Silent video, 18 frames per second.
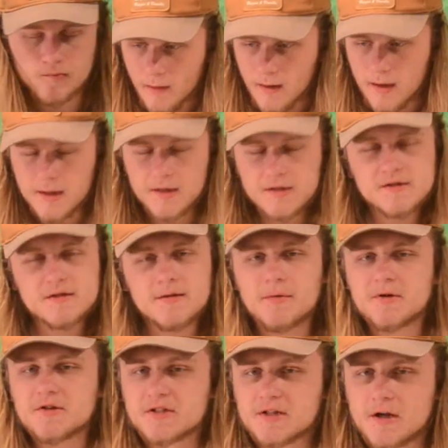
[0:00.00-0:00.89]
It is the
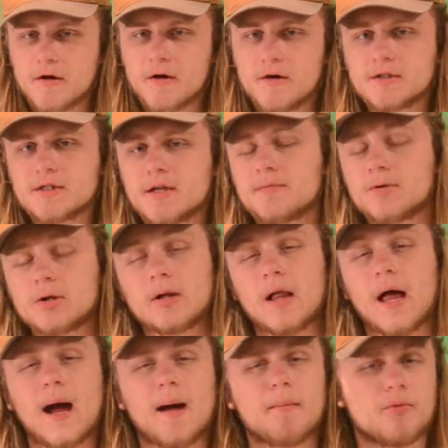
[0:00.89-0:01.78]
most stereotypical
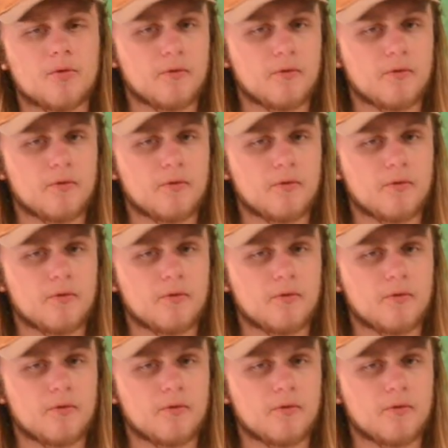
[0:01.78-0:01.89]
apple